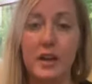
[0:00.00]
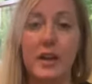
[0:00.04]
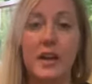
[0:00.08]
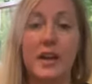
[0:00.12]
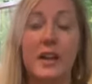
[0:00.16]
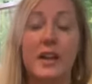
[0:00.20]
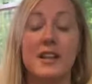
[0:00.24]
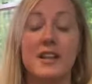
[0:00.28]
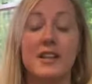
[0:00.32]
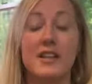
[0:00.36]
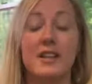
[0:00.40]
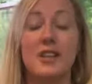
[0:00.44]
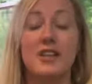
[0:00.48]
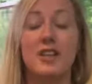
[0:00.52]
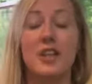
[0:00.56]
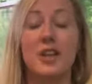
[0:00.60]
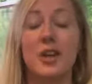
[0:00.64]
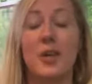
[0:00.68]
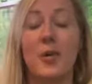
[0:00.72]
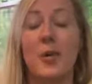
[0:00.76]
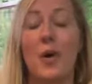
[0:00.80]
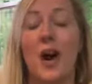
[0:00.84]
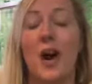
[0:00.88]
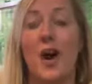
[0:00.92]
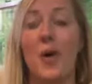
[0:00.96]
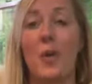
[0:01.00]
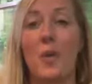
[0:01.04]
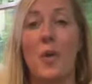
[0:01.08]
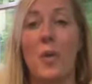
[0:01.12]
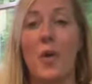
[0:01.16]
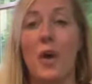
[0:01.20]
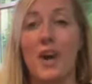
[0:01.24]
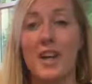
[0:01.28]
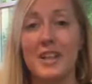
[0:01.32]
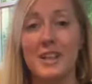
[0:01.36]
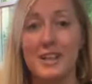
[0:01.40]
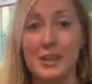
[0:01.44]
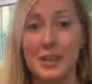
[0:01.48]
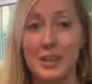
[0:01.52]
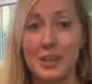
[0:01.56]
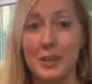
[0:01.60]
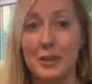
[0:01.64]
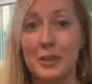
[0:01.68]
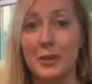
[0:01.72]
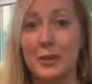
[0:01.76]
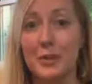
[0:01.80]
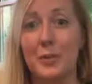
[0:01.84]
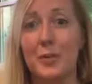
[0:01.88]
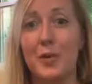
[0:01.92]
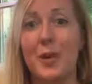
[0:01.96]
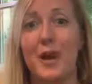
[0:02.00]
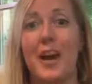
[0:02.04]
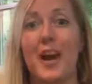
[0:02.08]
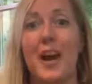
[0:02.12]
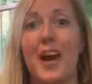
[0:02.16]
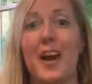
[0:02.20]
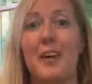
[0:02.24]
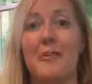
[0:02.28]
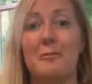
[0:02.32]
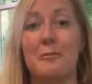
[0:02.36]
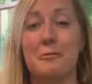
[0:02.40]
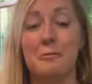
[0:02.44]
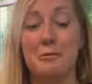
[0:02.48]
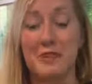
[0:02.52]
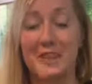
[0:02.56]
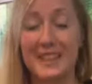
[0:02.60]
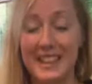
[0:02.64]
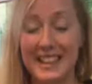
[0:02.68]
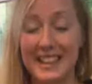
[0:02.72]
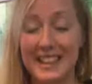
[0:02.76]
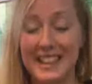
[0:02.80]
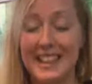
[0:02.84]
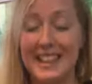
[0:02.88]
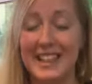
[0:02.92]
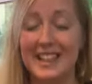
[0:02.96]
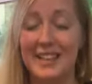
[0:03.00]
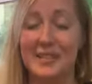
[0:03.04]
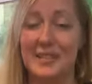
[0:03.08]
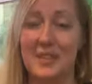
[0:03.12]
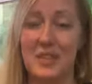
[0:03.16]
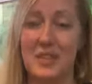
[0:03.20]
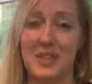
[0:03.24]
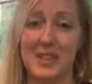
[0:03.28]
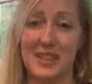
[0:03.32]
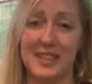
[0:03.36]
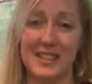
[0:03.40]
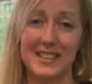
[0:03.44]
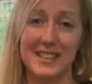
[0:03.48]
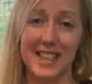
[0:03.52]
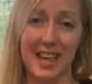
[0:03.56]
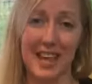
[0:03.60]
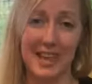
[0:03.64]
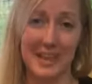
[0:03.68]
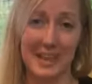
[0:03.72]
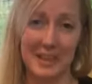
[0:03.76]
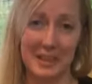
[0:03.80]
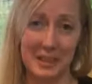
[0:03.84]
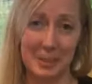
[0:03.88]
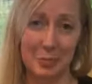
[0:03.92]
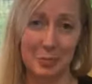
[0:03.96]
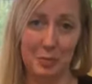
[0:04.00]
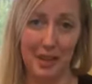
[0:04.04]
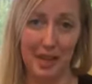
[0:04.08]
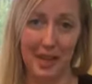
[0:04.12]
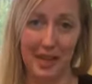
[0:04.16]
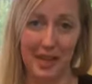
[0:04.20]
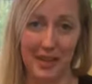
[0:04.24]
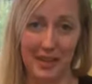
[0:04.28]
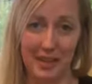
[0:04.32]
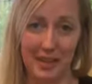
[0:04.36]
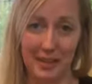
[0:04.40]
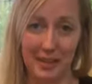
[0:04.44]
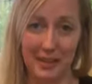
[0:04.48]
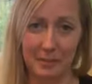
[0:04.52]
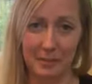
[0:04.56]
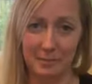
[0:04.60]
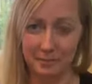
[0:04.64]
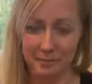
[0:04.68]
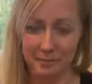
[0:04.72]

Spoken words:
And so I want to really give you the science behind it.